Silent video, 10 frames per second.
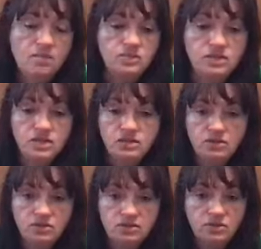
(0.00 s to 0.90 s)

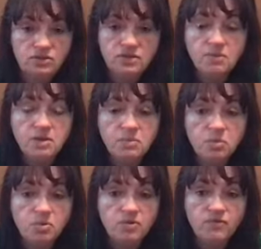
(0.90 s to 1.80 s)
Do some
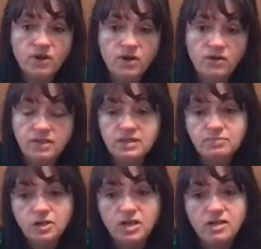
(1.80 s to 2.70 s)
people prefer this
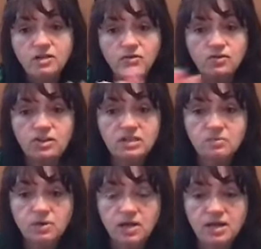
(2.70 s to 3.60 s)
brand over this
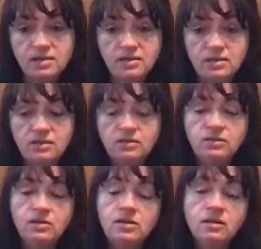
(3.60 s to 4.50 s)
brand?
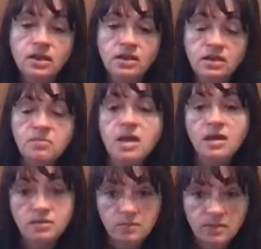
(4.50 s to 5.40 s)
Luckily, my
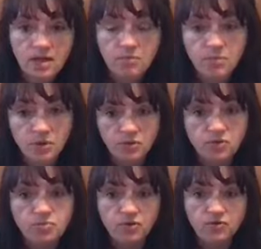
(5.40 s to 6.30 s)
husband and I
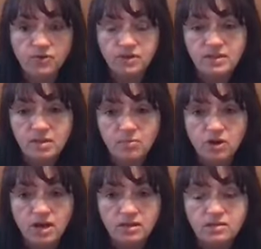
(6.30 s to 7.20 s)
both prefer the same
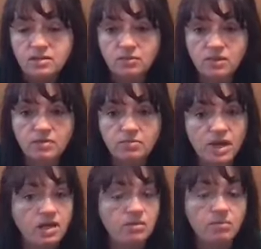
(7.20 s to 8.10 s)
brand, so we can
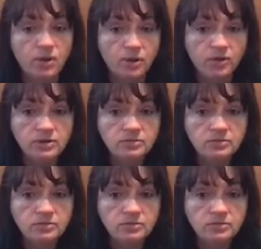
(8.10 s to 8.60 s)
buy it in bulk.